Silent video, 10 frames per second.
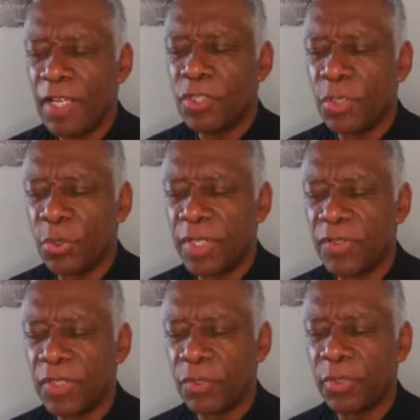So he
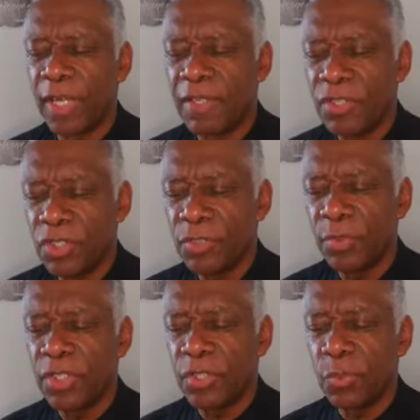says, okay, this
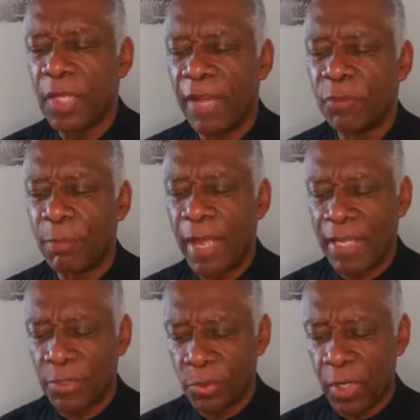generation will have to
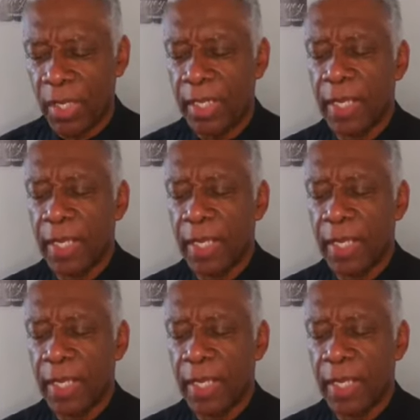pass away.